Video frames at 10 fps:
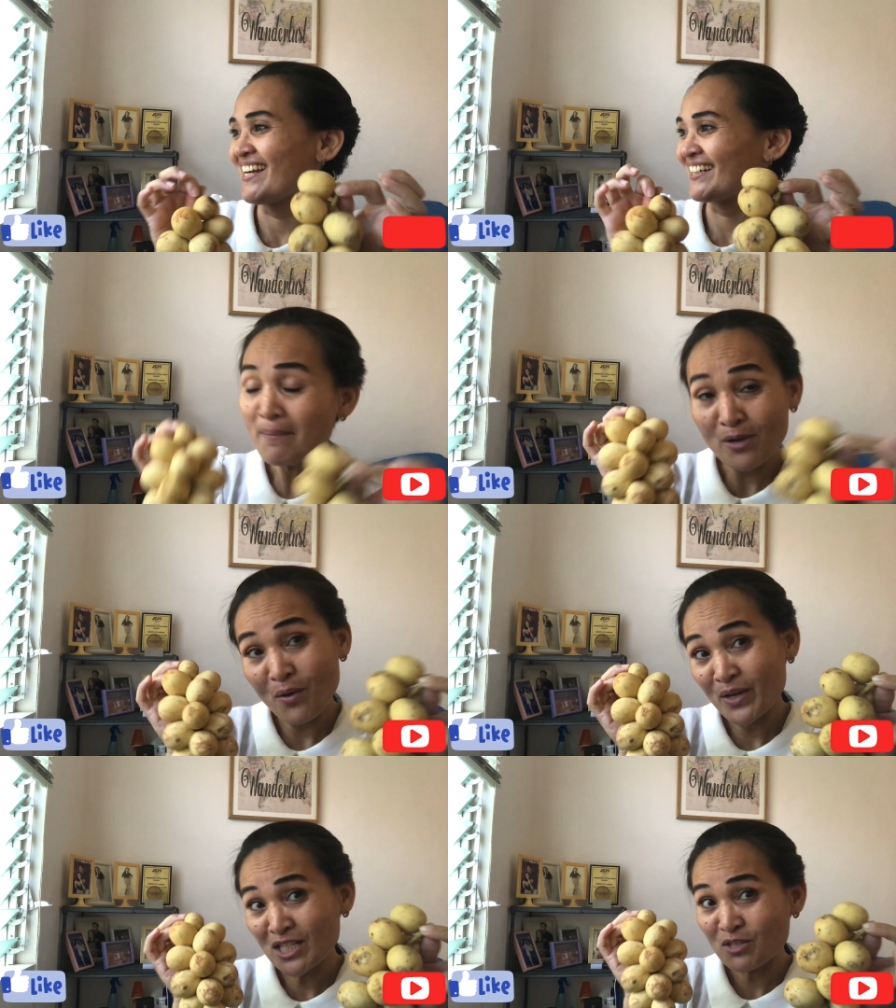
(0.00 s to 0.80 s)
I'm
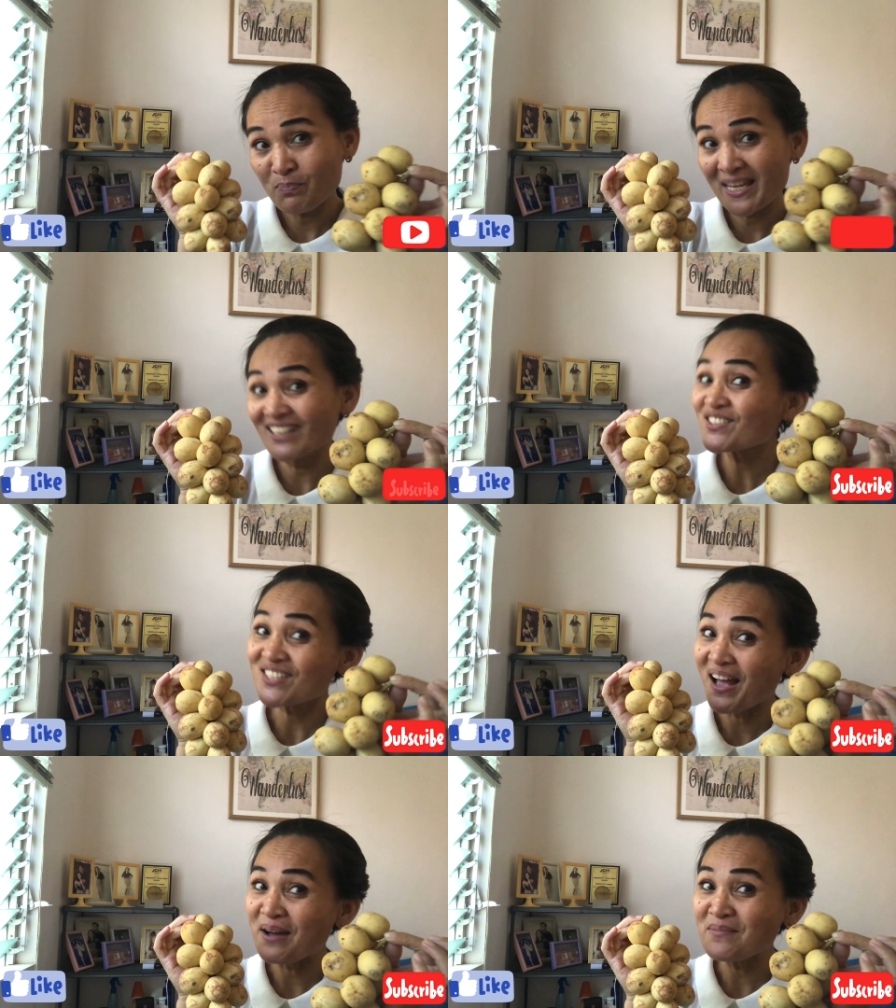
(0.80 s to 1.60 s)
going to peel
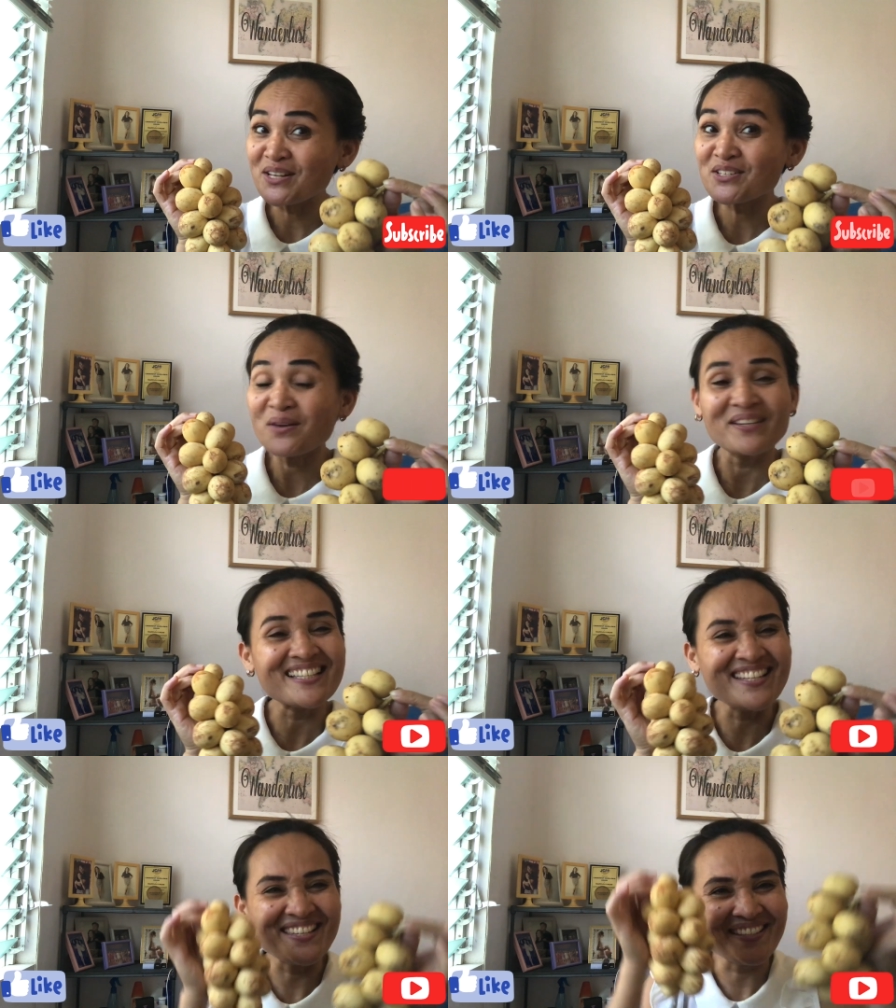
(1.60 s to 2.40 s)
some and show it
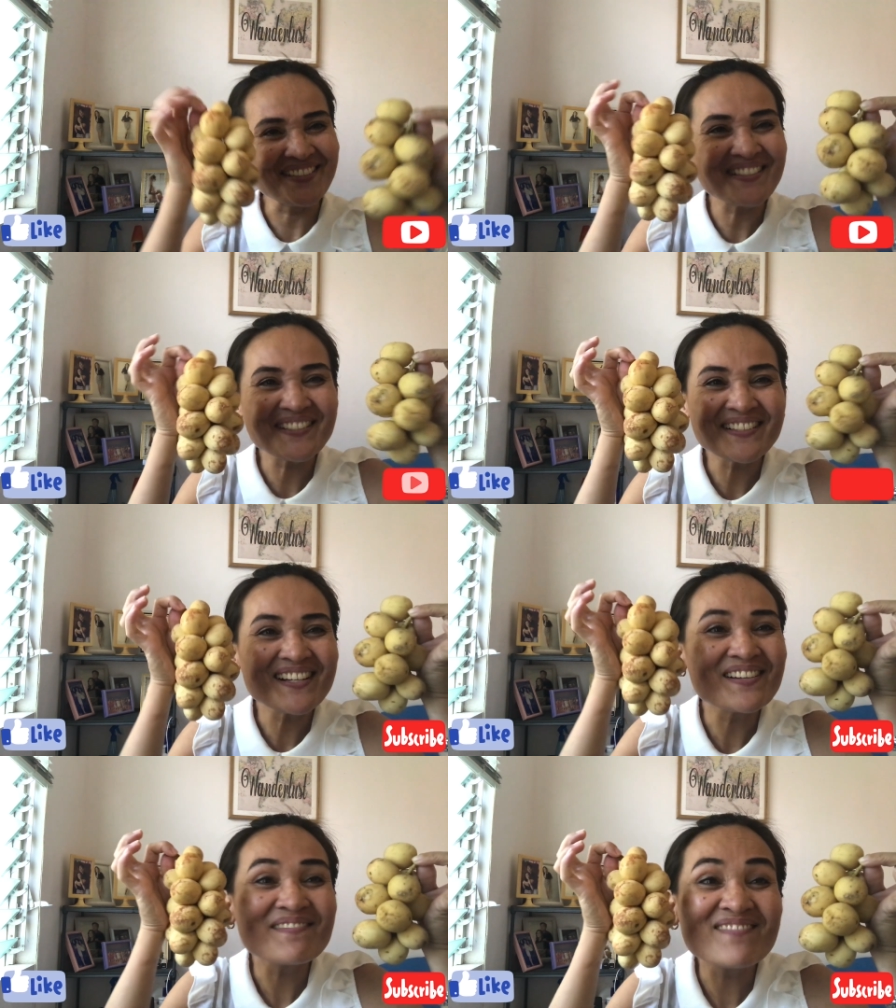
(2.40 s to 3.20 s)
to you
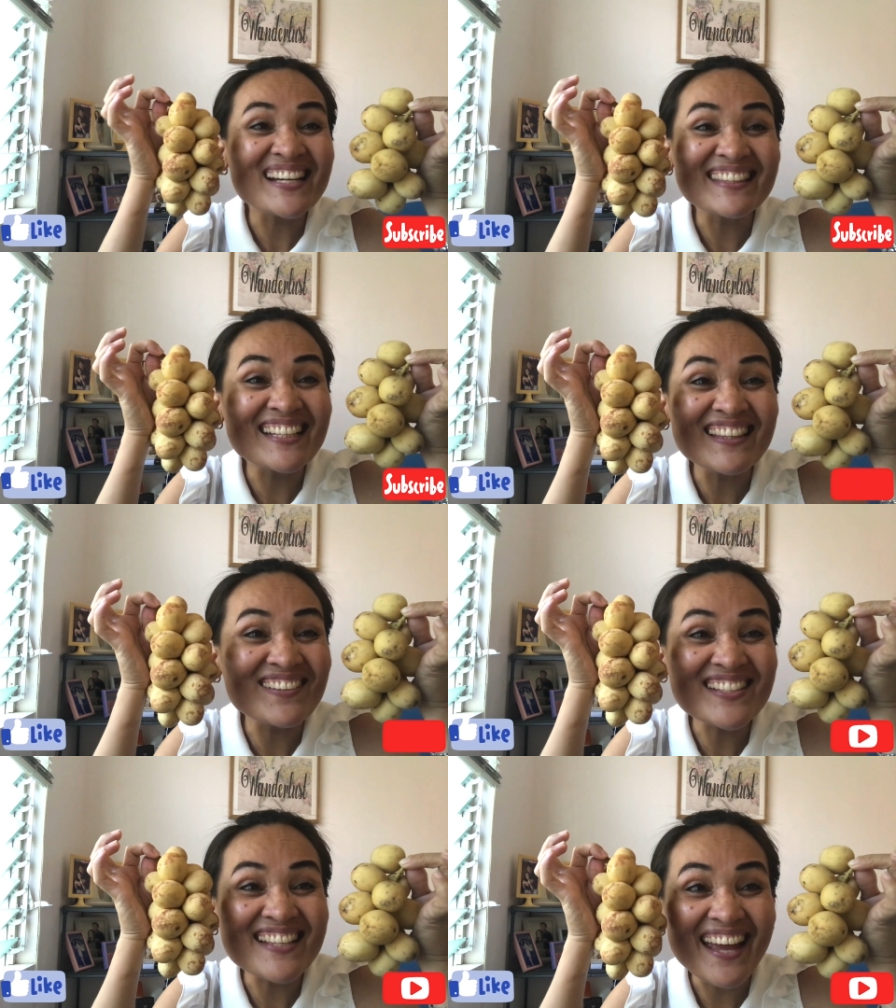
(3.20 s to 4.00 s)
what it
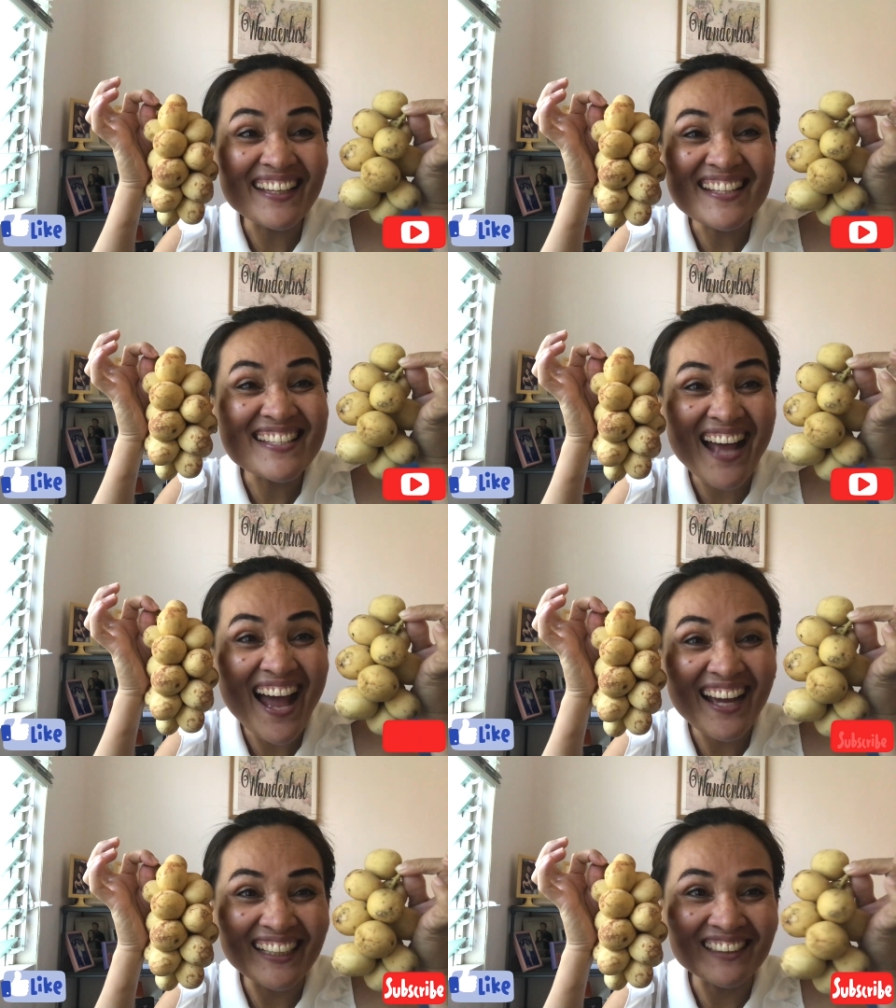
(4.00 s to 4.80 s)
looks like
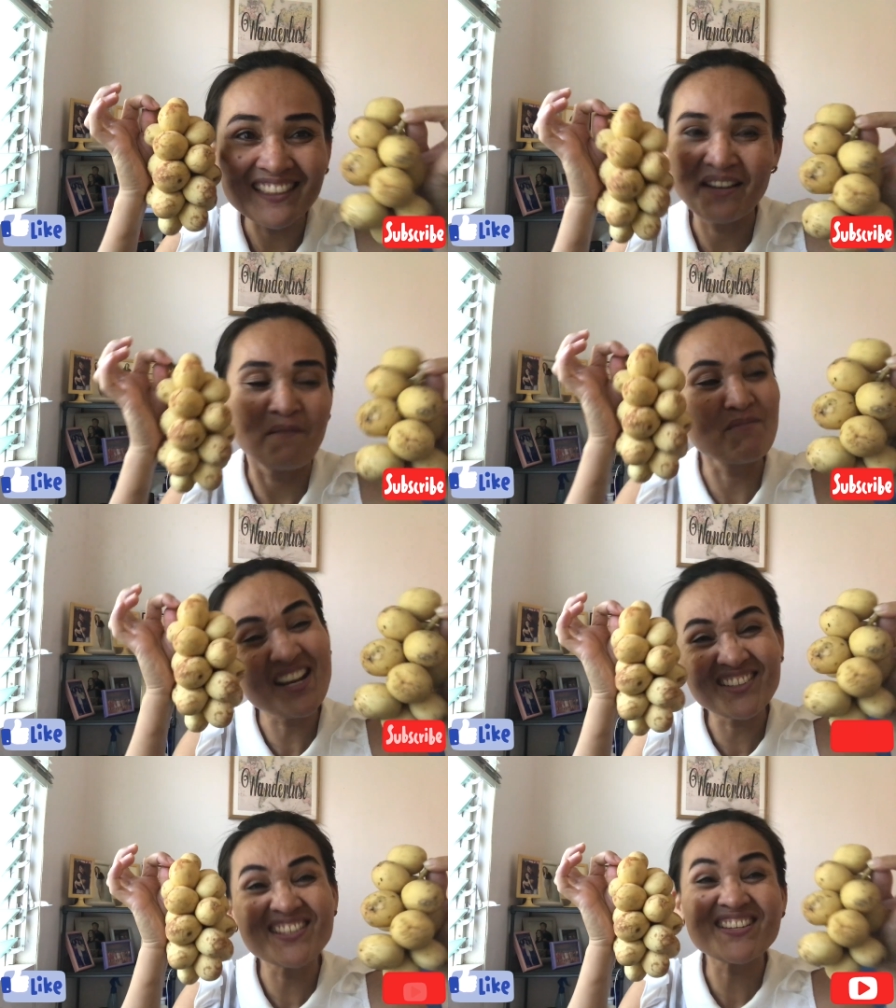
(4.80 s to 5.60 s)
inside.
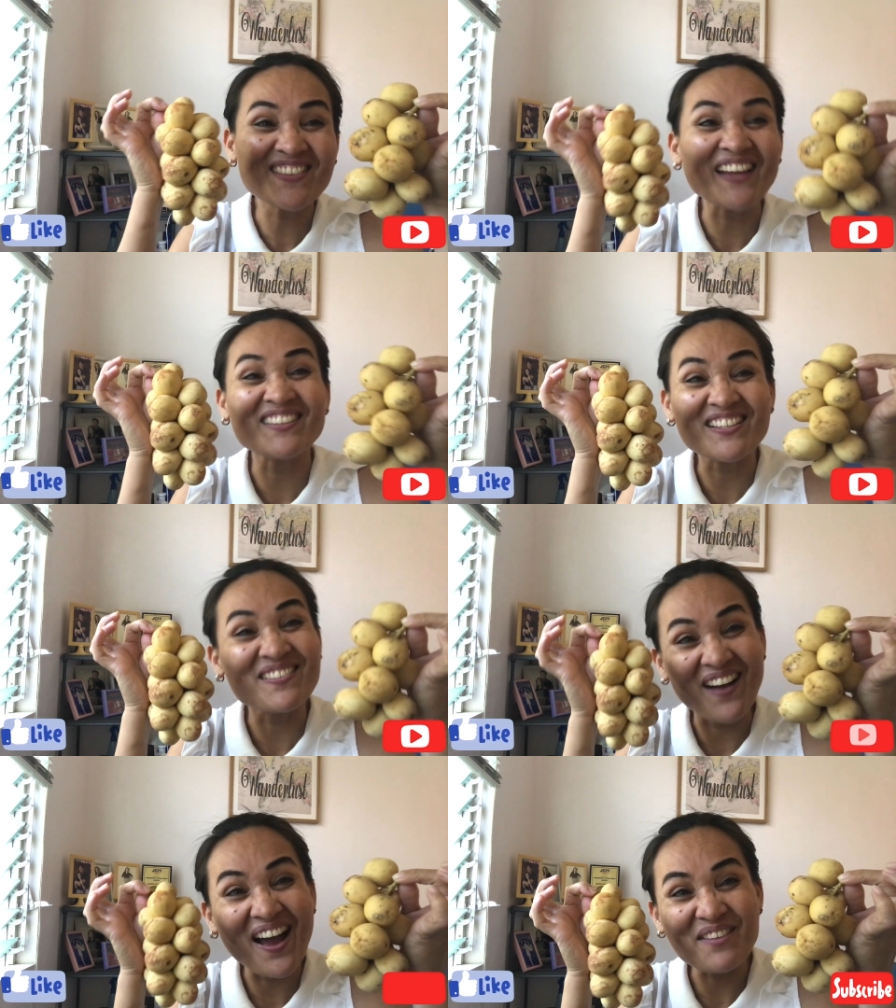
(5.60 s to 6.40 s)
Mike doesn't like this
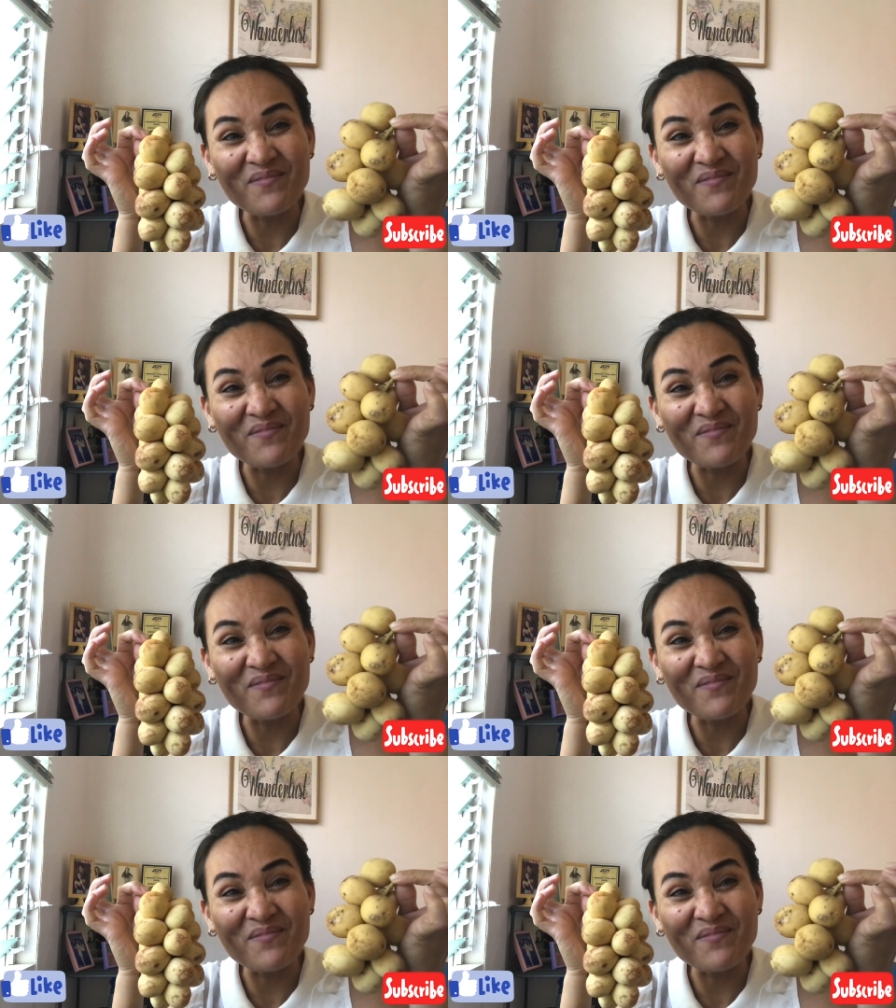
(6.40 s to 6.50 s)
one,